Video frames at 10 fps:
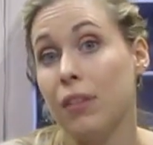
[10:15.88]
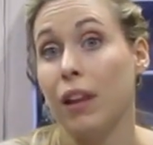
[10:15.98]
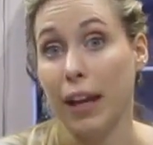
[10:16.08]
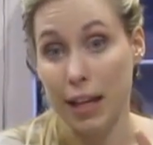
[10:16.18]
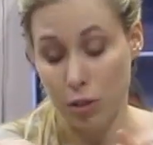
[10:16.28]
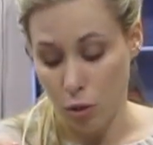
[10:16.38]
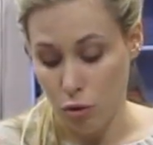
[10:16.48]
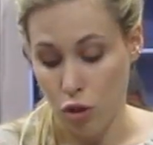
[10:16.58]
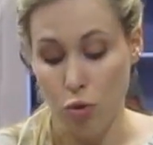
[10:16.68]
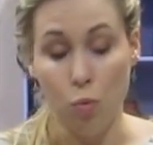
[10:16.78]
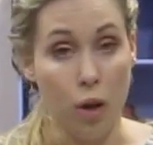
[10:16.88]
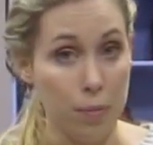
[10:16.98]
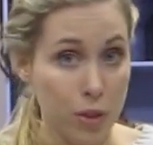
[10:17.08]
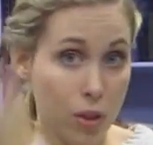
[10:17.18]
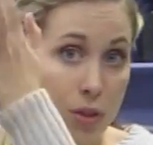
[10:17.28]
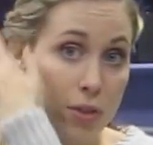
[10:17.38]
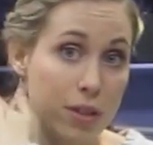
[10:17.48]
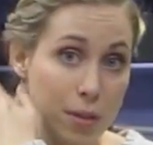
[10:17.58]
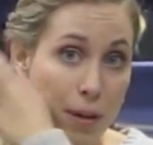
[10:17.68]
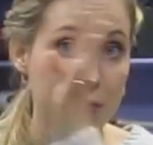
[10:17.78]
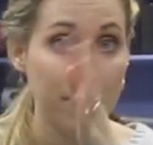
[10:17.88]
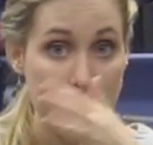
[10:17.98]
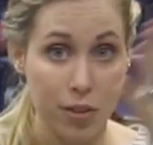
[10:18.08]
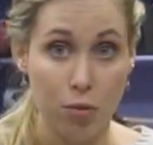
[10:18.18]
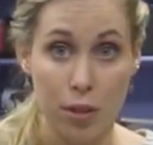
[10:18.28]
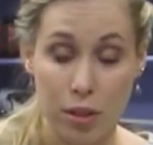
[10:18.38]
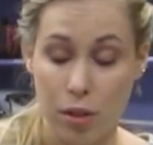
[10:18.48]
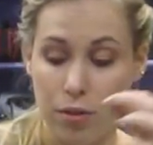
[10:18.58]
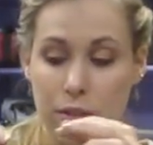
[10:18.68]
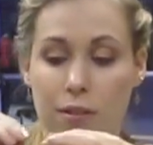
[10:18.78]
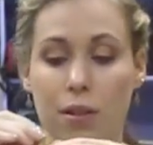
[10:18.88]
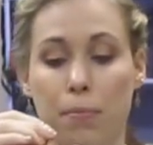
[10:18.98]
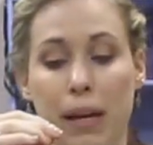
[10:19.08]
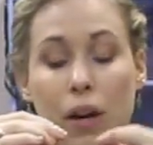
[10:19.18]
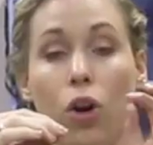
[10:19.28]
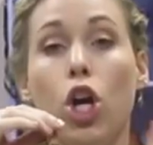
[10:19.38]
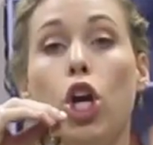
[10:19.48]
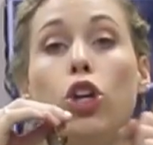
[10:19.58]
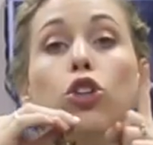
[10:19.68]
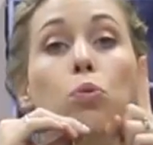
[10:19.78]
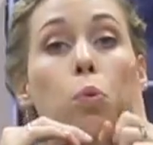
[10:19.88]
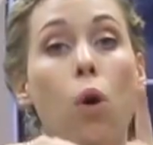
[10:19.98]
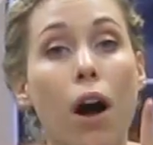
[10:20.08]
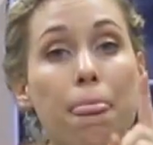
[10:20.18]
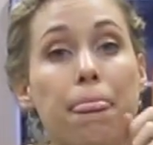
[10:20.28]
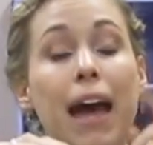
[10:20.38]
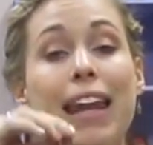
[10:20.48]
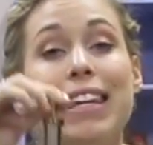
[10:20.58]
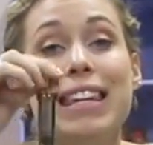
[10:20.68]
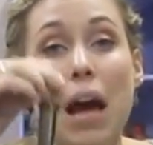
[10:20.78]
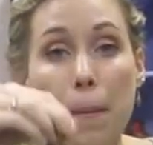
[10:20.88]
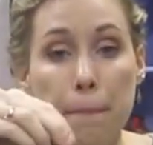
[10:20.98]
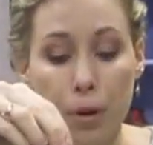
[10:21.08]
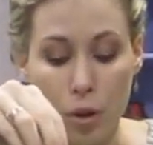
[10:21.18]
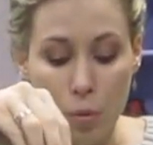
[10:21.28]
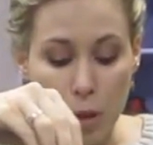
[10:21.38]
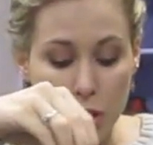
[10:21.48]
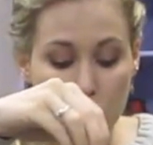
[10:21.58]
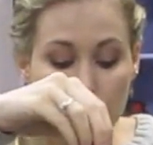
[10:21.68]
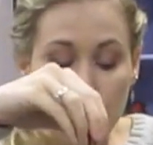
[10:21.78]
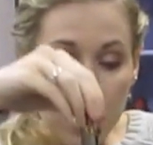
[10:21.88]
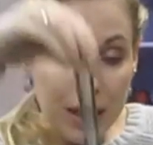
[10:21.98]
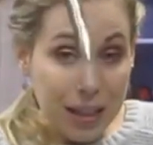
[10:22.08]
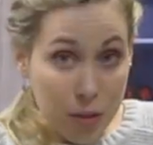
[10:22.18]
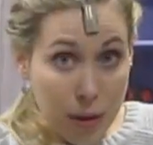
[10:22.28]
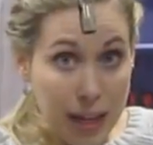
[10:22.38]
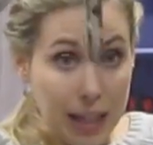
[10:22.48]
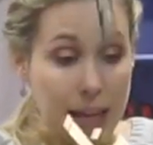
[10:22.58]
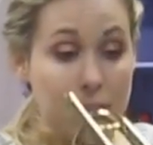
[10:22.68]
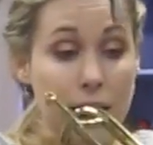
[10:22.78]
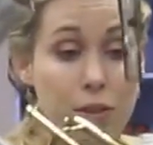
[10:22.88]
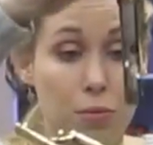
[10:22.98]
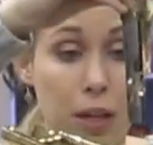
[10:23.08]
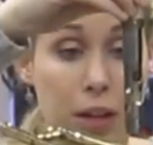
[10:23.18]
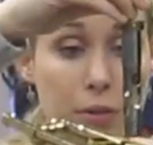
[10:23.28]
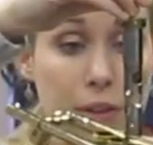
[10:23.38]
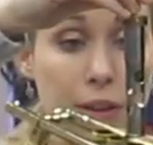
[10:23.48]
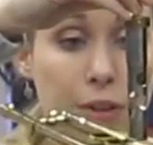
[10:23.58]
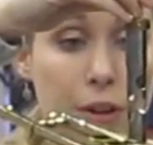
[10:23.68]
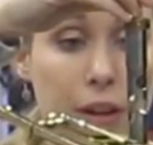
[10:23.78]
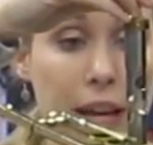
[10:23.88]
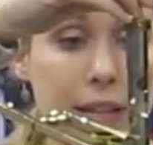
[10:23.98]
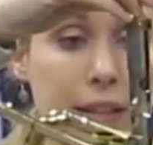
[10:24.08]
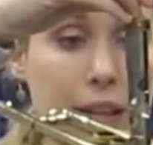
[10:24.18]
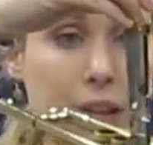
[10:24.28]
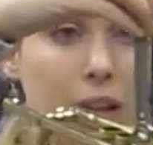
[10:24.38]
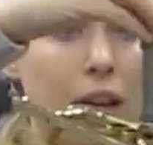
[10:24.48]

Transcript: Like I told you, 1 was closest to my face, 3 is closest to the bell. You want that number, once you've put it in the right casing, 3 goes in the third casing.